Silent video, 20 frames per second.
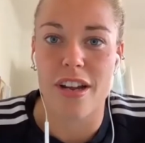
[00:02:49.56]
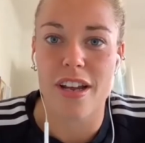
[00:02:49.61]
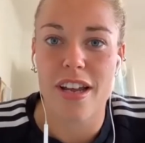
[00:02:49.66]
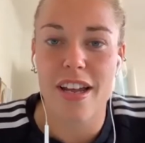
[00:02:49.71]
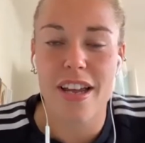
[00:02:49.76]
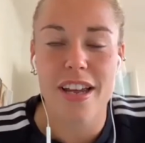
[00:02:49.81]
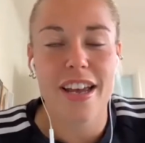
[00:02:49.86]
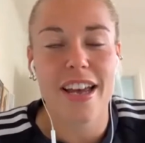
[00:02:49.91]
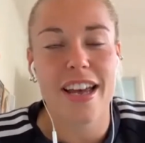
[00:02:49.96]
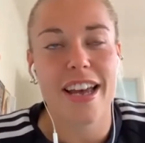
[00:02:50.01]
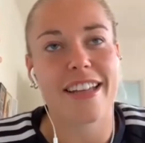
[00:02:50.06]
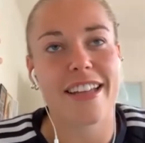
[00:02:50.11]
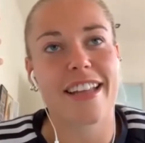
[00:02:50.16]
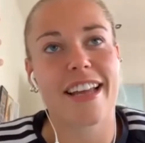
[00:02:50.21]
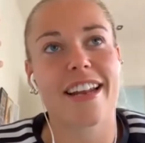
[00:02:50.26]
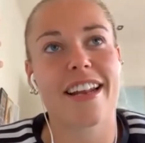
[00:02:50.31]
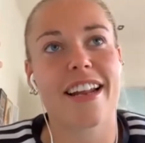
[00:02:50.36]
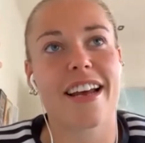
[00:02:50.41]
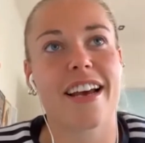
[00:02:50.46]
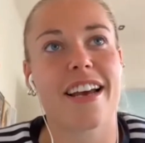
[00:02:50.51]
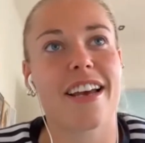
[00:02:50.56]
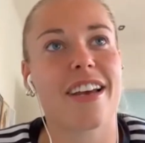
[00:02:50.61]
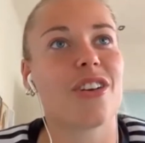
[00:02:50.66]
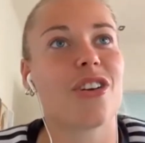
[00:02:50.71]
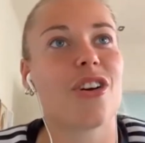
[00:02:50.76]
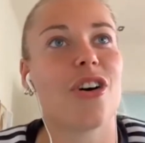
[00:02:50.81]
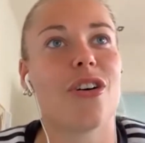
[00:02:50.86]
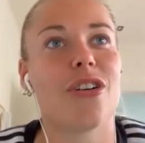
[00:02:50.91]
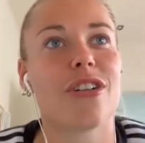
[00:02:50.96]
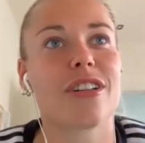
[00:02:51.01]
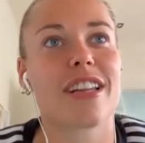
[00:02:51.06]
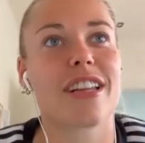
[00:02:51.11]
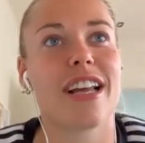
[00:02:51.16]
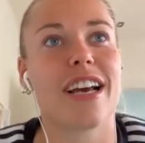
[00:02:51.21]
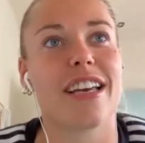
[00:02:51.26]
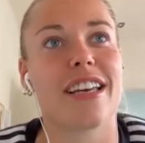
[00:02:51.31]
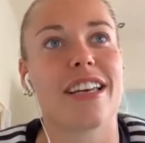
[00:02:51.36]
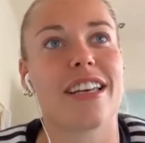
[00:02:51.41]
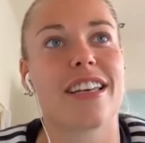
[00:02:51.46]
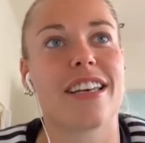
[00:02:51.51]
And then I called
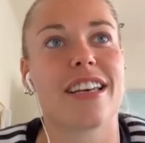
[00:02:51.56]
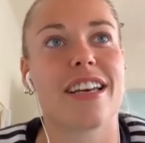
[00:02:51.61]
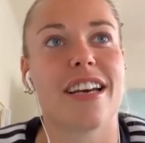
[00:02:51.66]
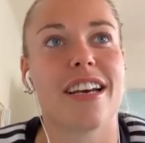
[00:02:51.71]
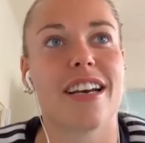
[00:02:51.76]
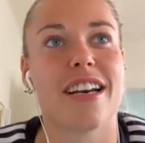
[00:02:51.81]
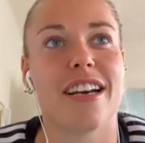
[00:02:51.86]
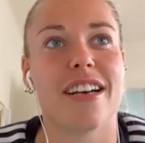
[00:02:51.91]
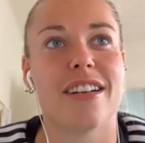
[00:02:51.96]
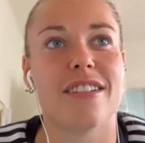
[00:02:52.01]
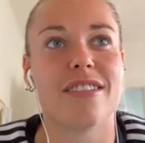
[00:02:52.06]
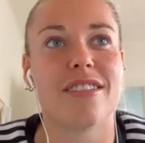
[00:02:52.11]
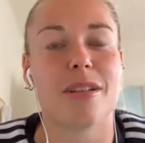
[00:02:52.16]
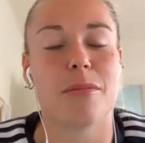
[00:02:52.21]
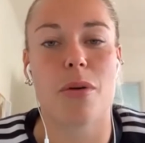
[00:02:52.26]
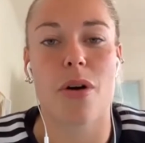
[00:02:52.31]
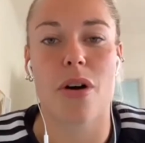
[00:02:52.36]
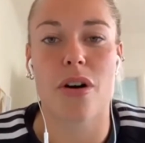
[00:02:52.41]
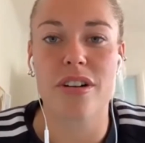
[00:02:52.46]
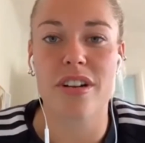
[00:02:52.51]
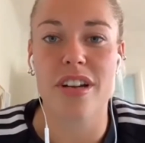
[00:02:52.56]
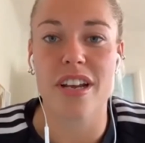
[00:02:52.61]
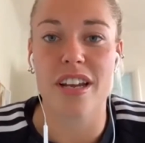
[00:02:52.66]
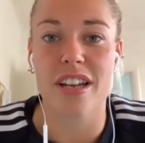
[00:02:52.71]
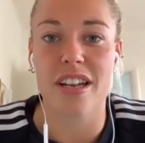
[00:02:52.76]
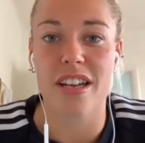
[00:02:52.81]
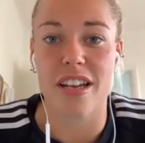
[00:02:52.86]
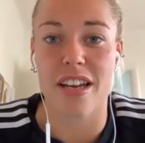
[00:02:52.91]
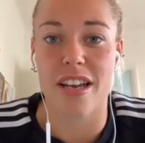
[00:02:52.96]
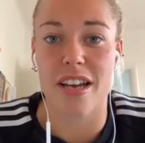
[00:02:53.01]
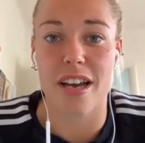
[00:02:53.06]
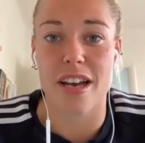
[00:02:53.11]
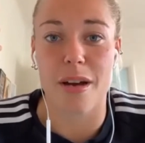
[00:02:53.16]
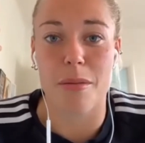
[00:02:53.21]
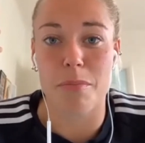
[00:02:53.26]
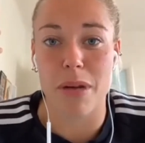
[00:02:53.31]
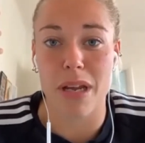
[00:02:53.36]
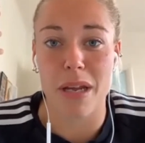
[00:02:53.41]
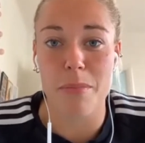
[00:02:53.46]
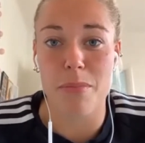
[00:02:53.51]
like the parking
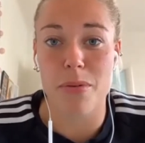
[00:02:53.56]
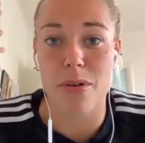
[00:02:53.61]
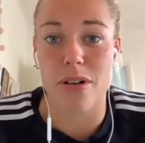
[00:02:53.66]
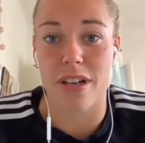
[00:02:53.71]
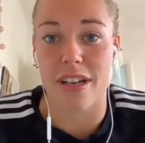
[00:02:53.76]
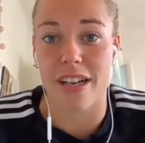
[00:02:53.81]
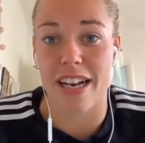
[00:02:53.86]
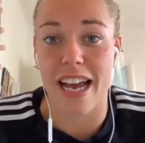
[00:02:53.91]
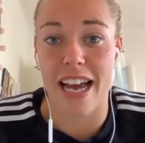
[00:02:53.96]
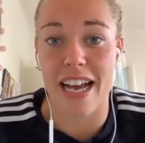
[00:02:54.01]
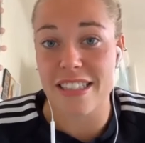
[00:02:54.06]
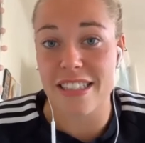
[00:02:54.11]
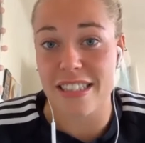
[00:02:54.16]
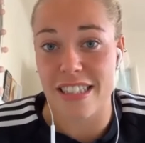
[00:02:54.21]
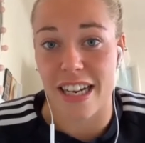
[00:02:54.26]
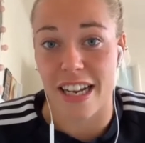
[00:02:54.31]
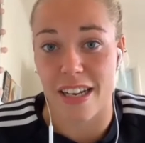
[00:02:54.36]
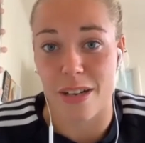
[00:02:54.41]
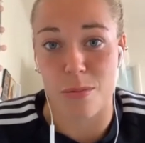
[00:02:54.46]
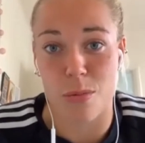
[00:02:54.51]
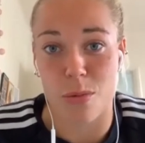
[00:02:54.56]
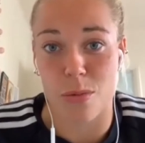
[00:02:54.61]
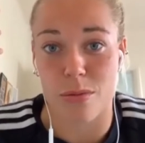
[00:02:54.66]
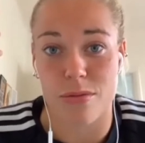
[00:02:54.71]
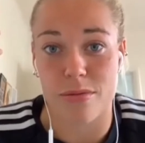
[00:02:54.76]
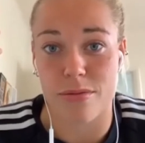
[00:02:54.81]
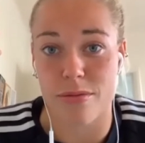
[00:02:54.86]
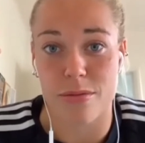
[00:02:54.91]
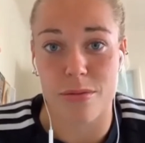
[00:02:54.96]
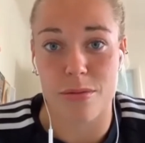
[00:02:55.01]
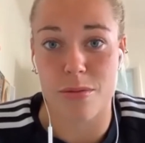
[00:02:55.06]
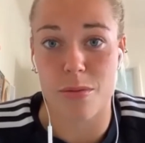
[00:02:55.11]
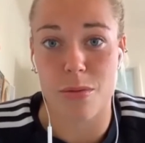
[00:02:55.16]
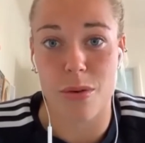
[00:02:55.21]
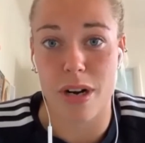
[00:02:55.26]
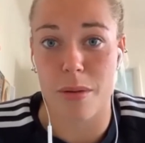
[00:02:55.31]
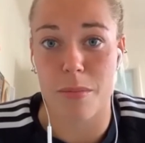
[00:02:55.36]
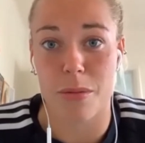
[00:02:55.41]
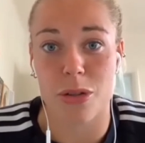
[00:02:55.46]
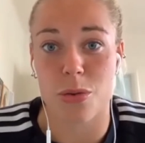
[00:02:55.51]
people and asked like,
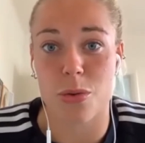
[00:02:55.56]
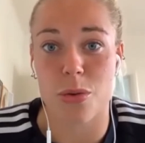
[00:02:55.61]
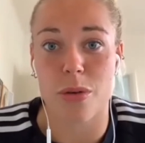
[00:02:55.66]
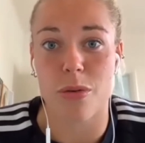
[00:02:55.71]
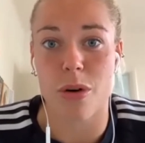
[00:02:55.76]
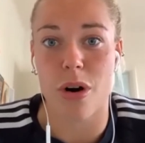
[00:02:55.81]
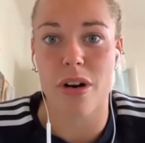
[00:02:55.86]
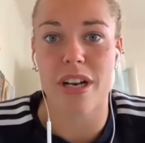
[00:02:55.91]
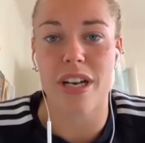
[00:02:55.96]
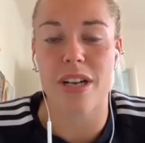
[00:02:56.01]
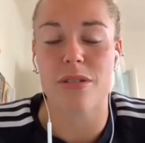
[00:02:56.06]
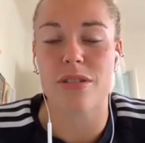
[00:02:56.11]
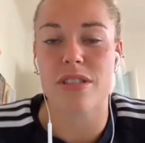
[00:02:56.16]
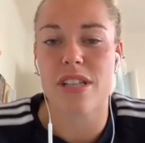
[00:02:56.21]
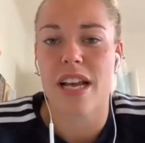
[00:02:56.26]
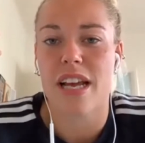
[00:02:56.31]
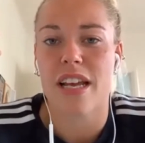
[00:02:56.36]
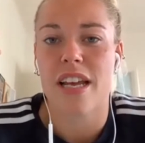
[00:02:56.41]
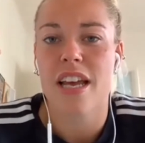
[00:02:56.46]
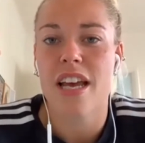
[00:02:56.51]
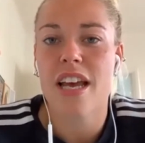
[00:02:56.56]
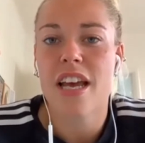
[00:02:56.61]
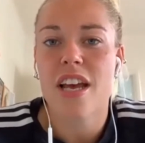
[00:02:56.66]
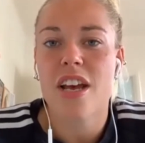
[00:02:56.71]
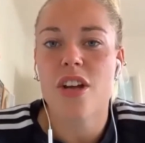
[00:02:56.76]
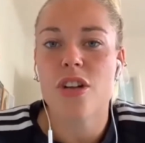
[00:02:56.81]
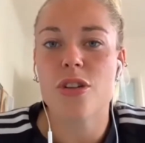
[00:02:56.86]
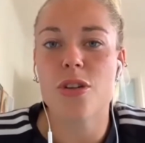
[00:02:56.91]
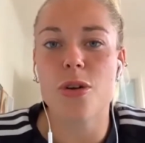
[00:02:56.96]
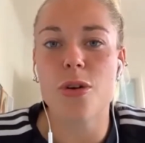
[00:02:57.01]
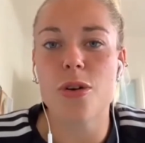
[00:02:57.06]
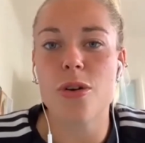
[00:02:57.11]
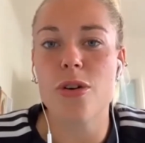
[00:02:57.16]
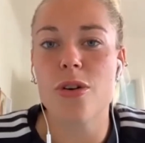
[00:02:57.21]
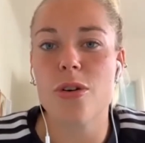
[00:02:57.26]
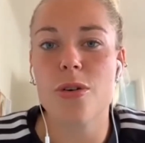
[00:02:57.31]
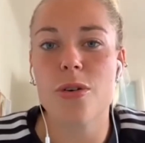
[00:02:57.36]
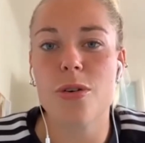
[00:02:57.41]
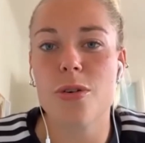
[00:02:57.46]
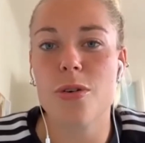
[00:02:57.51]
what am I doing wrong? He was like,
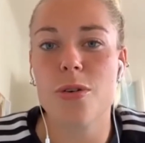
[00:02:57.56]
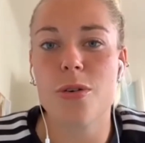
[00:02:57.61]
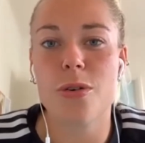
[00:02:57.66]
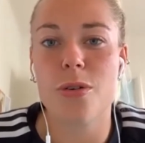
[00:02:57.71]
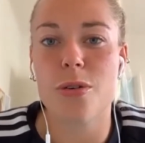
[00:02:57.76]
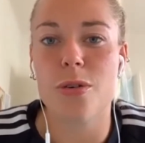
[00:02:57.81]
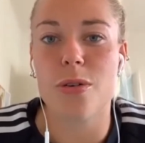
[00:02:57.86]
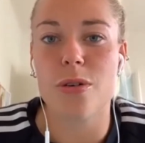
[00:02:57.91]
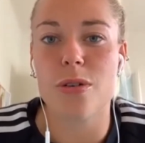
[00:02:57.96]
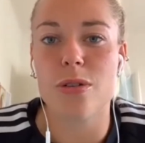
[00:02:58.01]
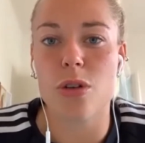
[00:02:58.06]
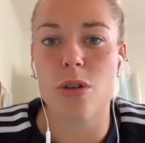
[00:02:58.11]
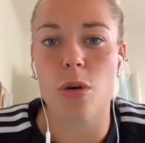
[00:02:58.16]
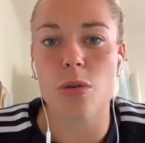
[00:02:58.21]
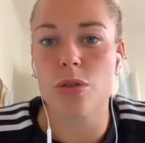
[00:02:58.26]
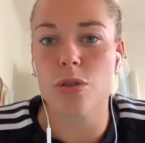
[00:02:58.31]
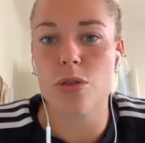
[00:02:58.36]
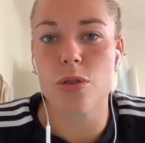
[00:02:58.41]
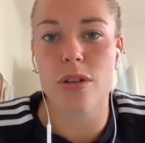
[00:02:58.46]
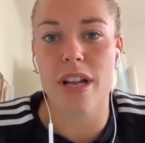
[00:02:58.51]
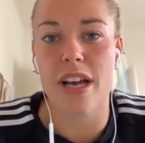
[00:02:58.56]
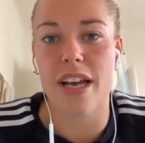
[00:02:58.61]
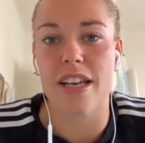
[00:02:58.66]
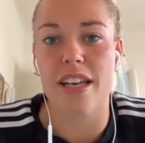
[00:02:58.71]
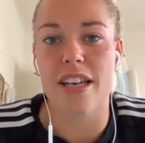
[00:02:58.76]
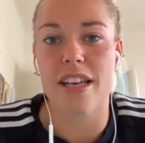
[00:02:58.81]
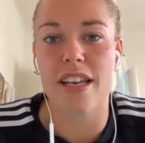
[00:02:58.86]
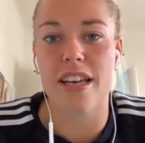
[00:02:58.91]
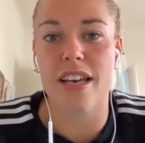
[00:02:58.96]
don't you like